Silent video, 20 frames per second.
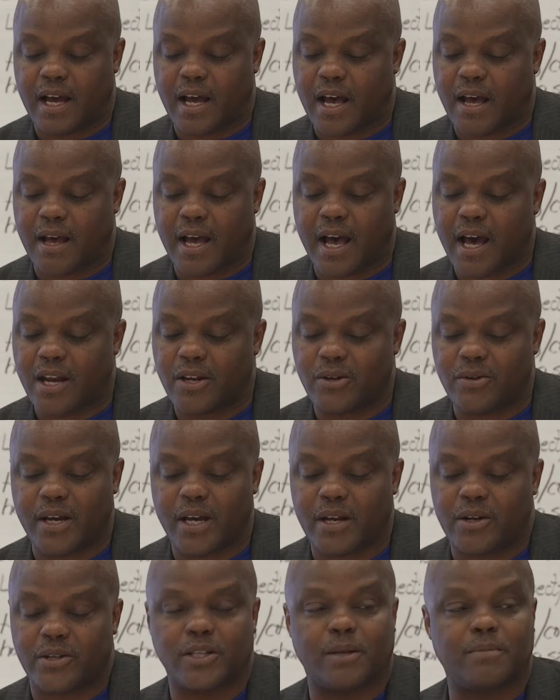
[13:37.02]
And how do you
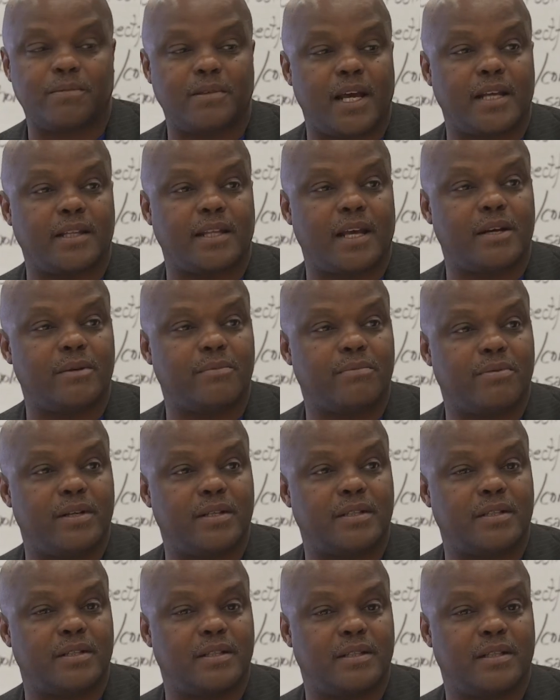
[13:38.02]
handle something like that in
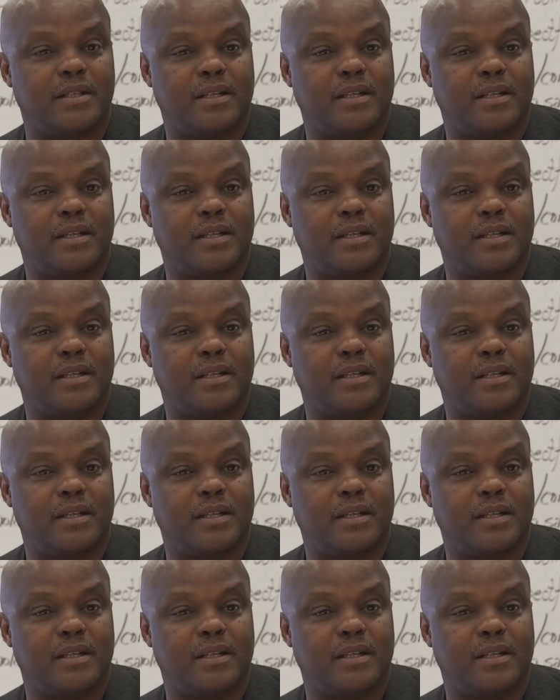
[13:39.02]
prison?